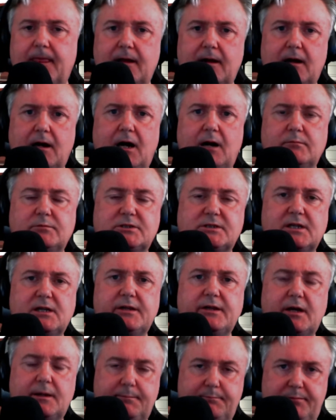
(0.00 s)
I'm still
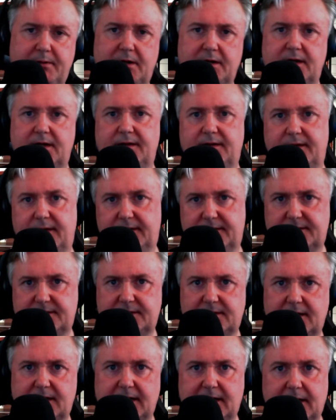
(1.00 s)
not buying this.
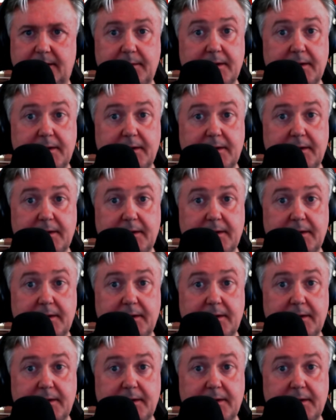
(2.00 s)
I